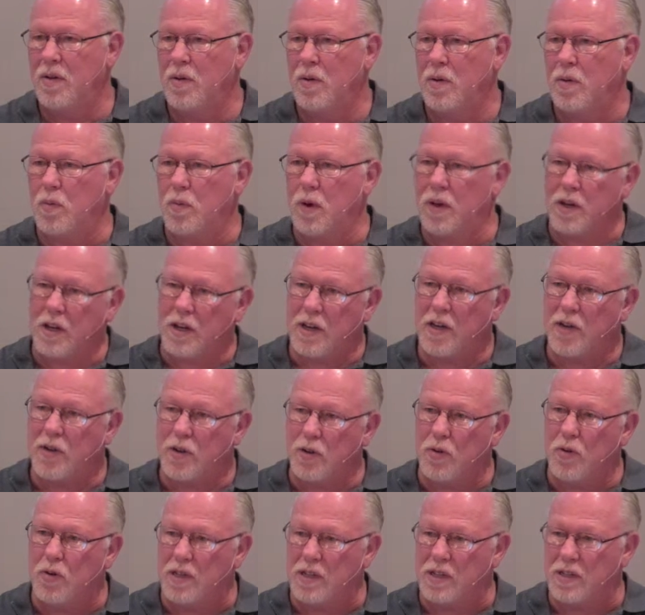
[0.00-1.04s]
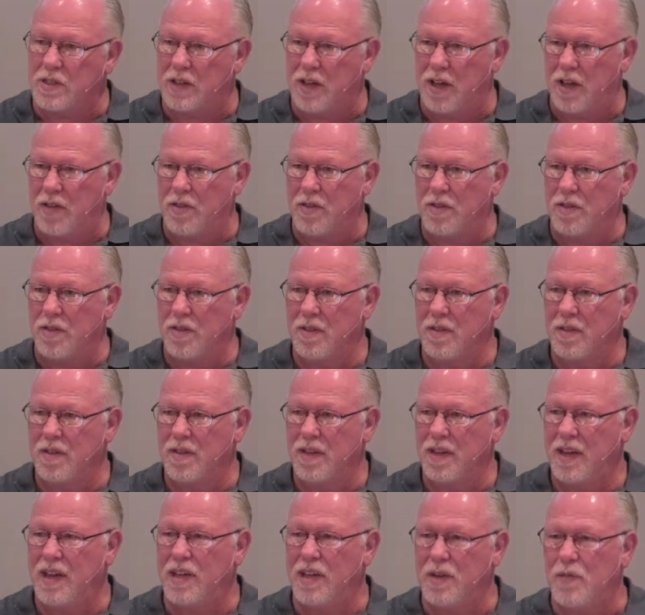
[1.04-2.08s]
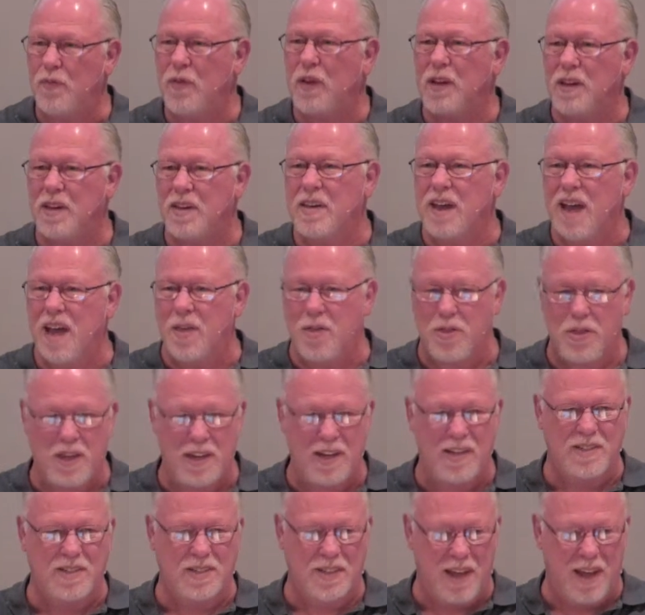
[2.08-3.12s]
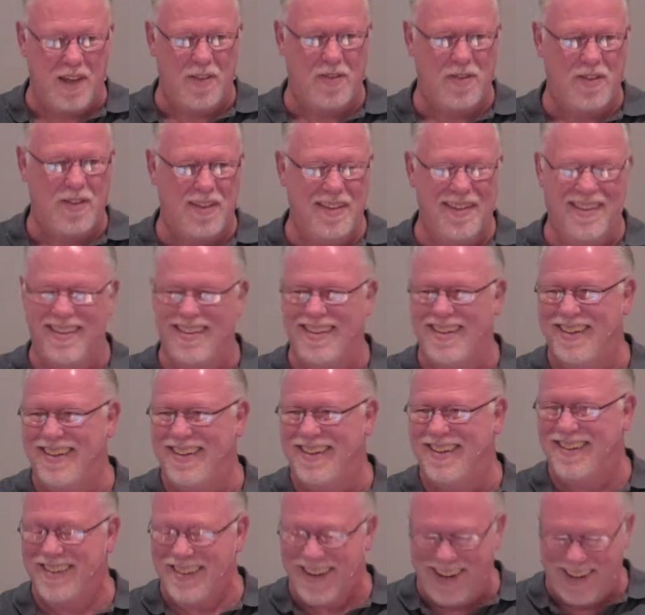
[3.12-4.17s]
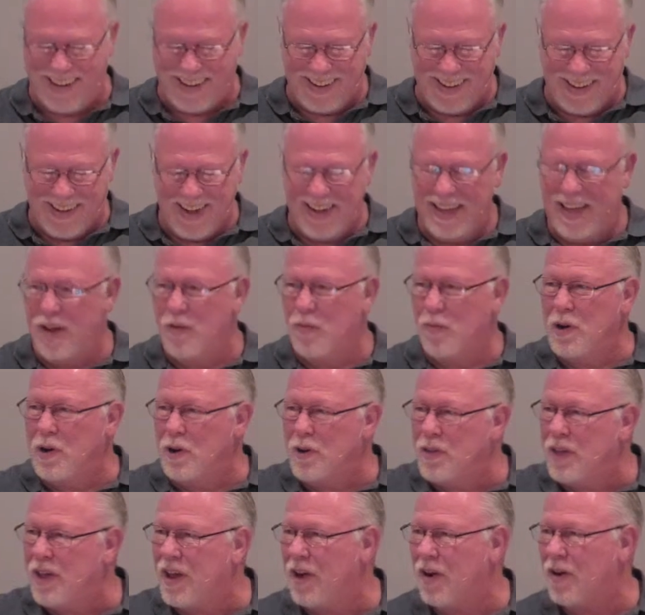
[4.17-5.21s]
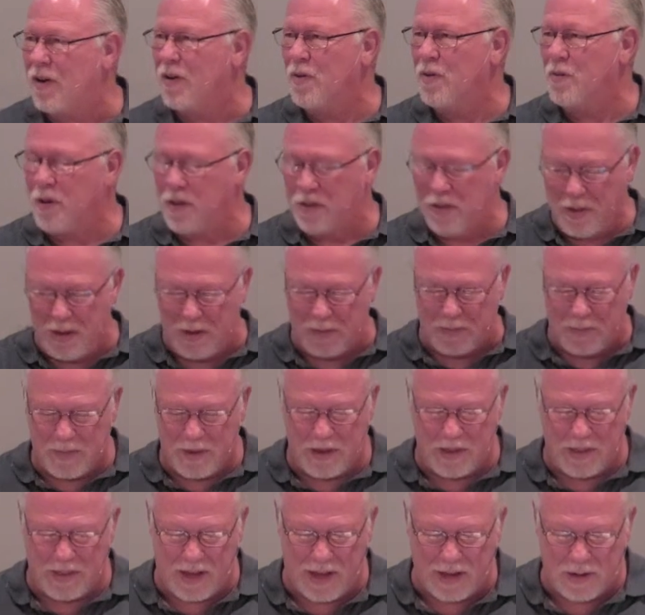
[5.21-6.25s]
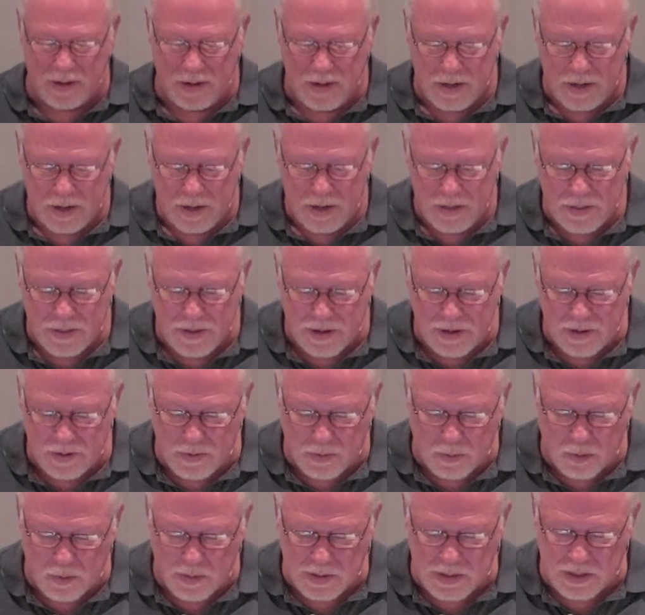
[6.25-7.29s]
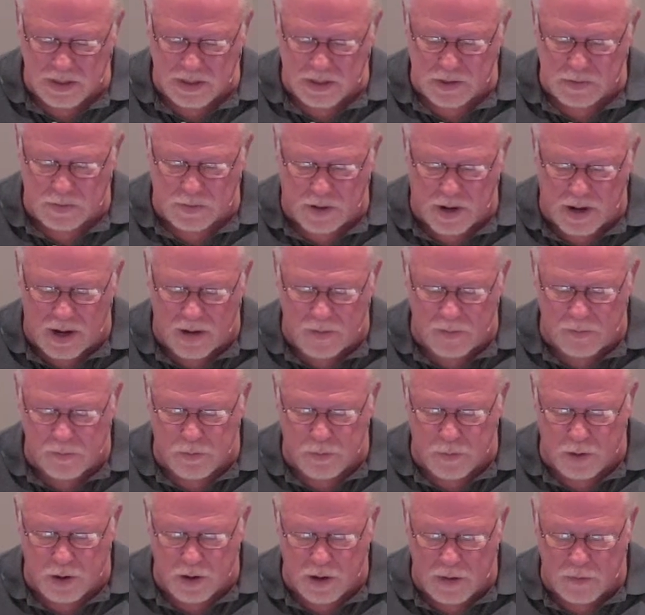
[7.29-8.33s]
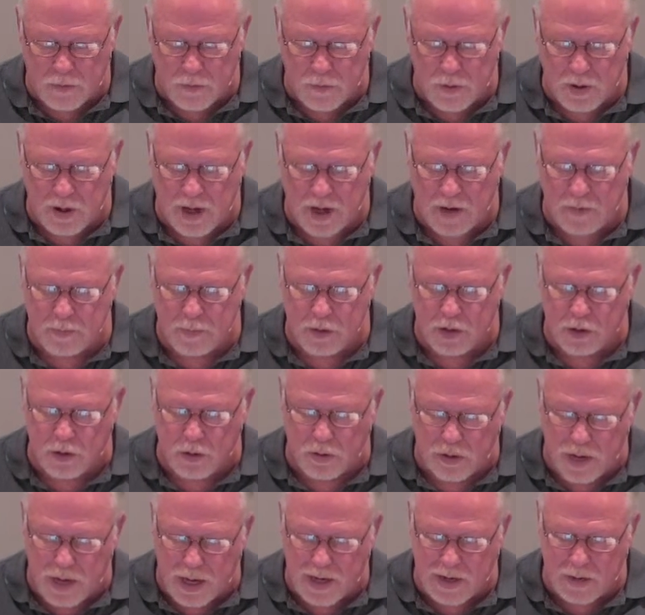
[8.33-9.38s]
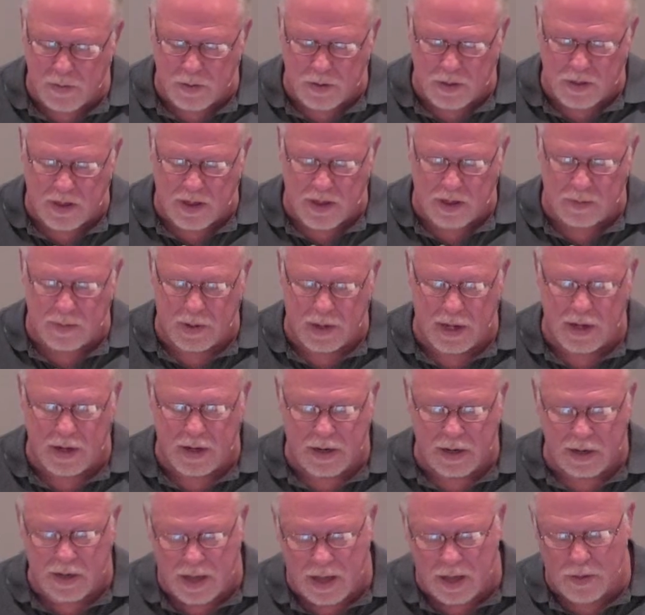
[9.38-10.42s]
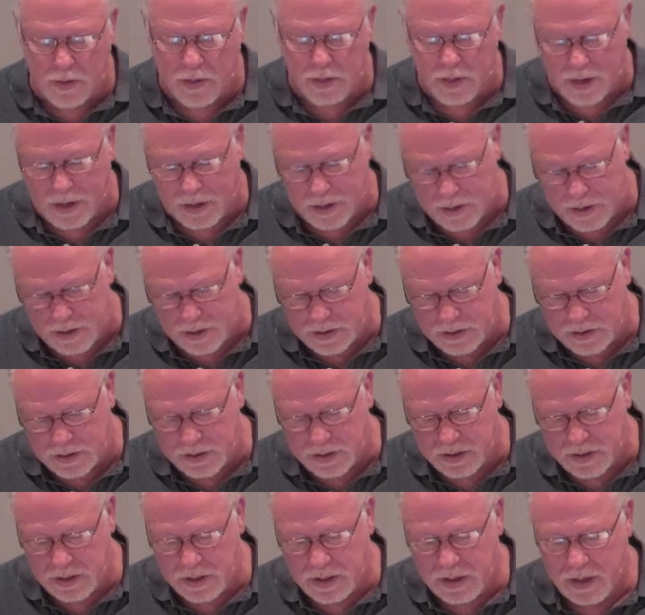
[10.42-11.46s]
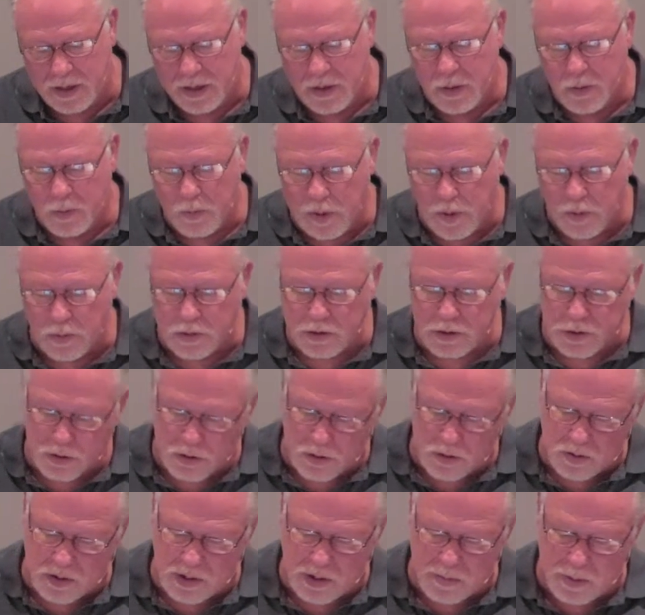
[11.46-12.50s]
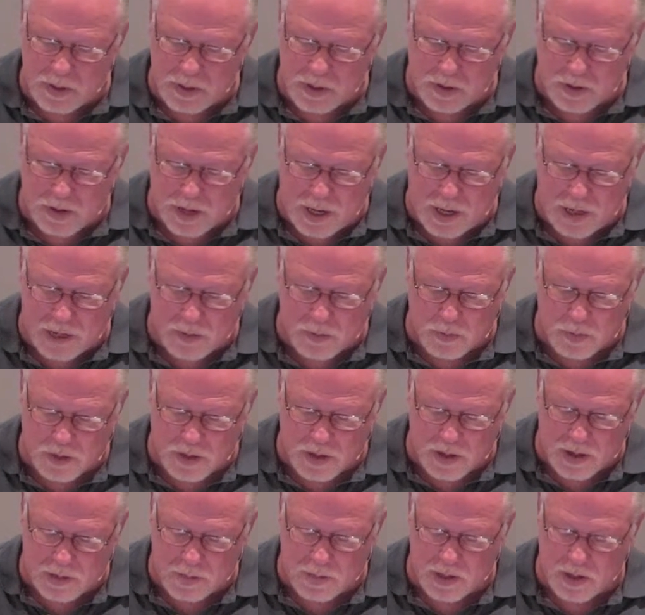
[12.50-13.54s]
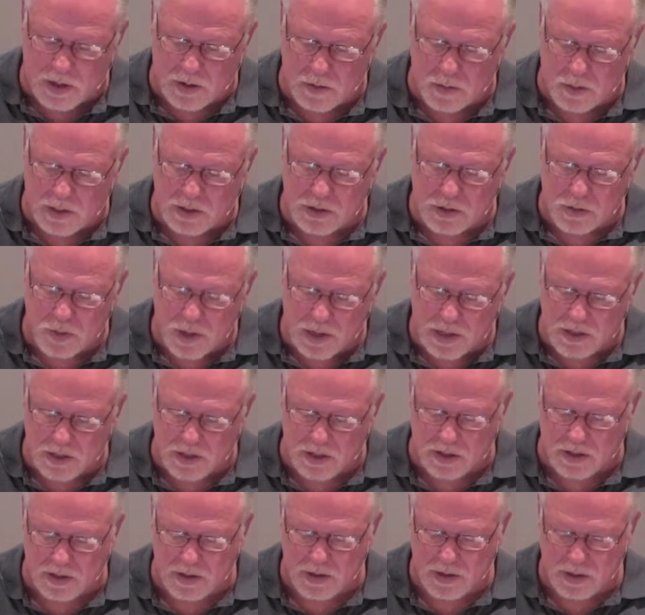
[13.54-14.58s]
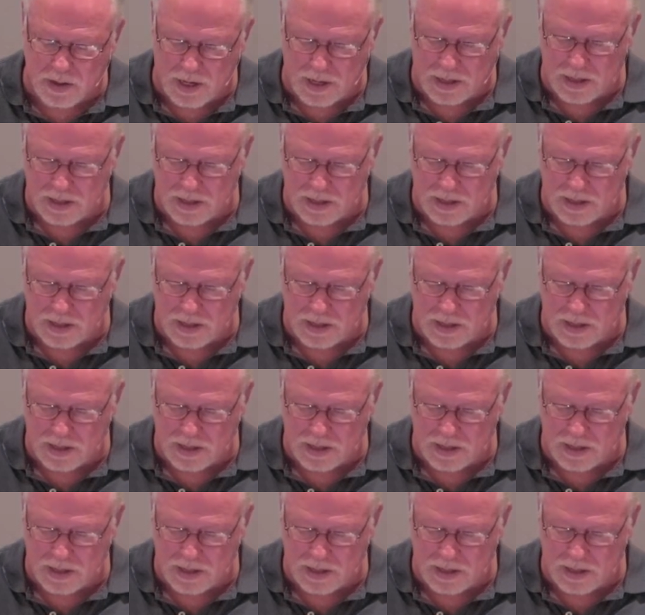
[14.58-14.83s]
Well, what did he do in his death? He defeated death in his death, right? And we're there with him in that. Then in Romans 6:5, "For if we have been united with him in a death like this, we will certainly be united with him in a resurrection like